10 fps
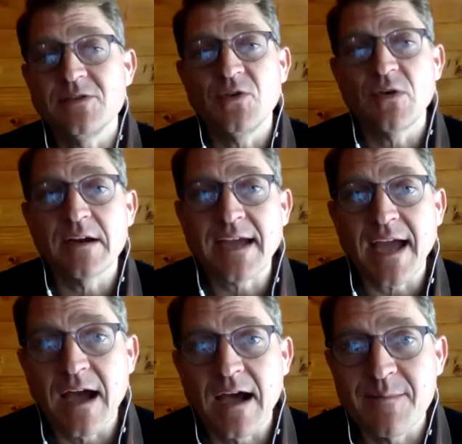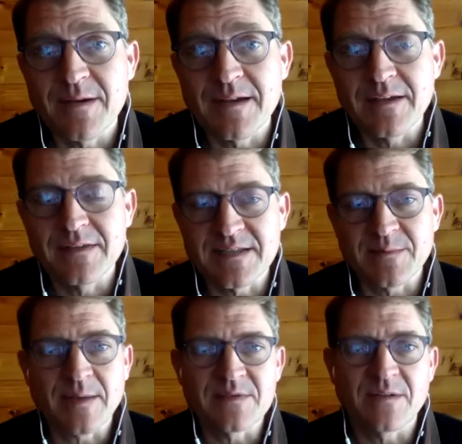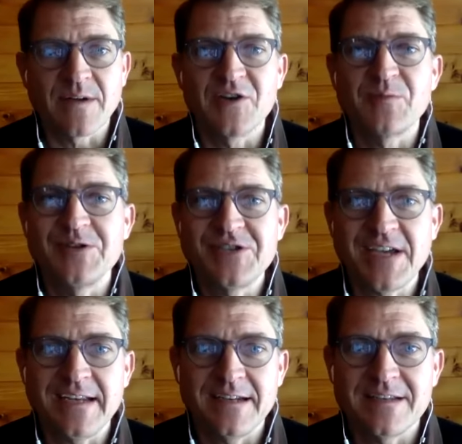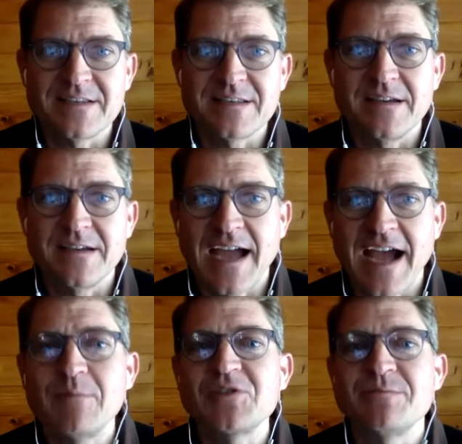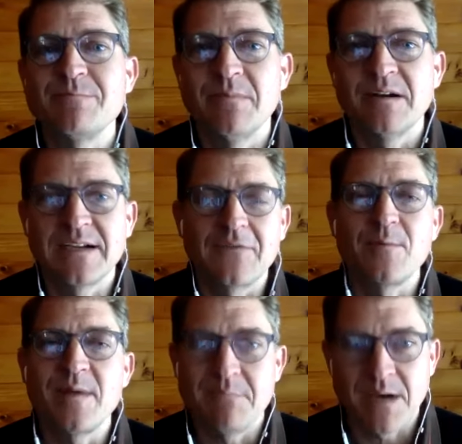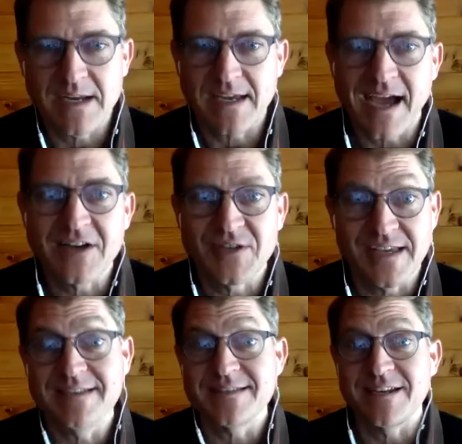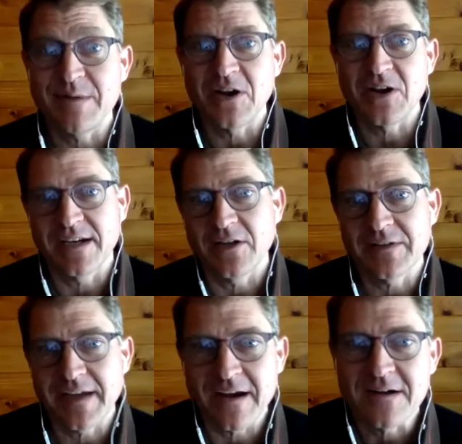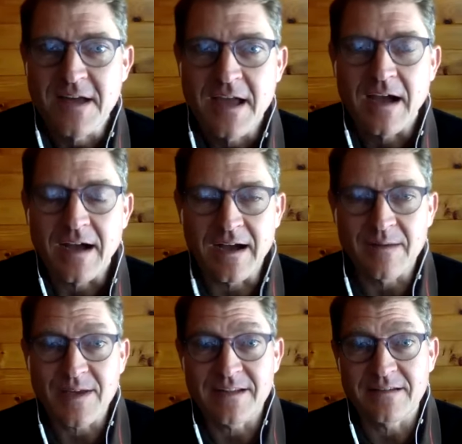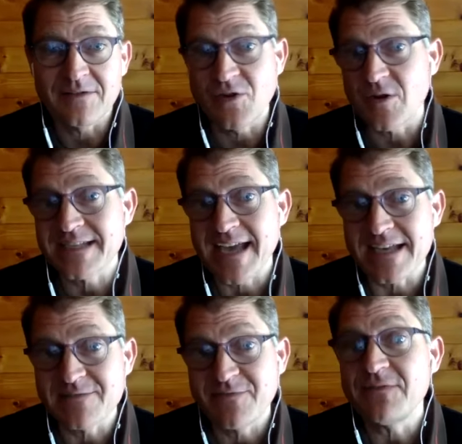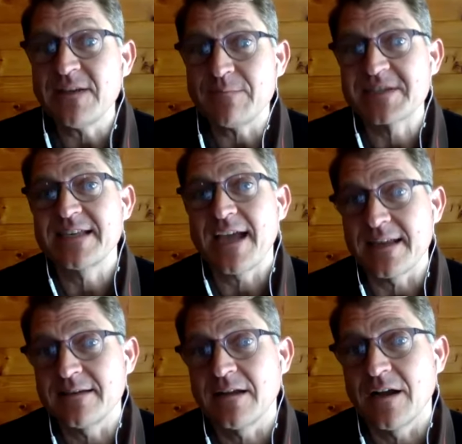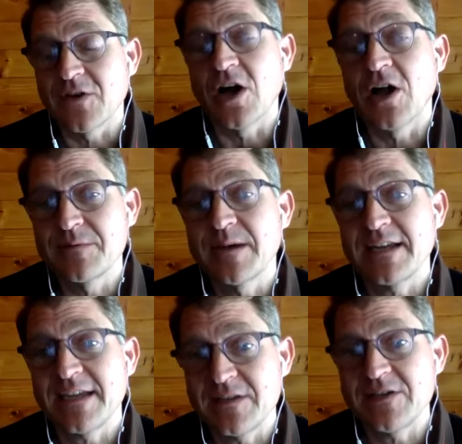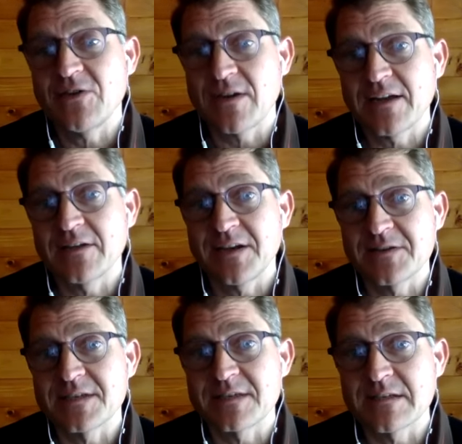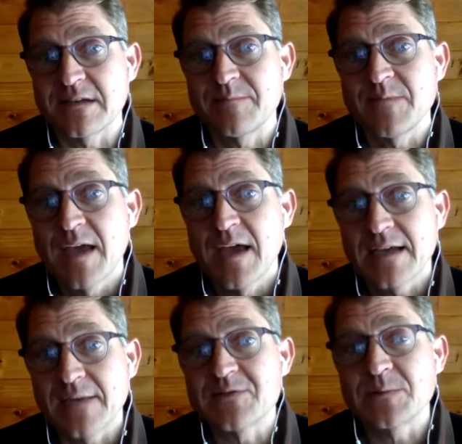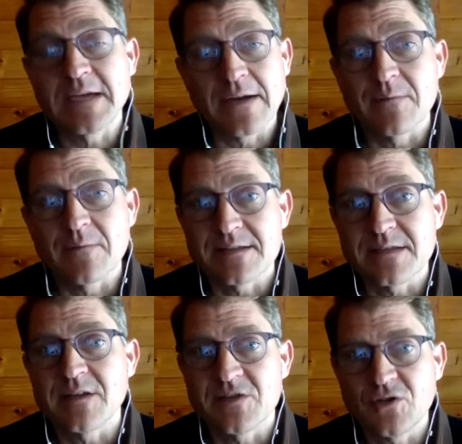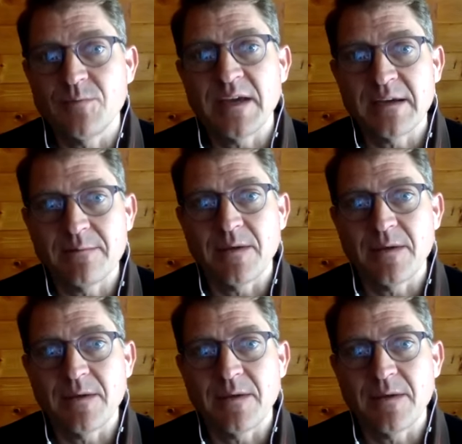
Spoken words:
New York, it's sometimes underappreciated is how much government money actually is in American healthcare. In New York's case, 50% of all the money in the New York healthcare system comes from the government. And the two big